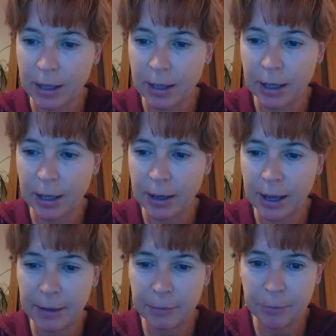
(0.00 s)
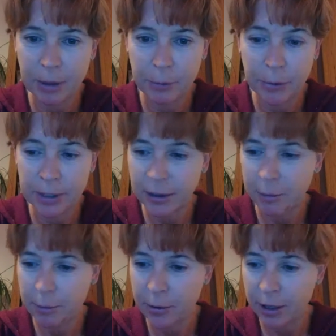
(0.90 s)
Okay, well, this could be
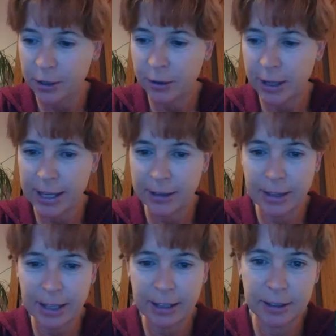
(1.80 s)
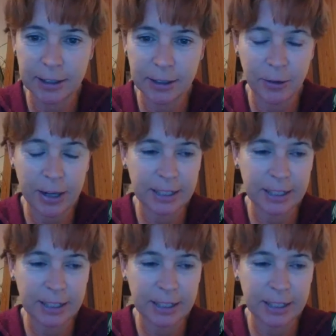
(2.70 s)
quite a short hangout then, at this rate.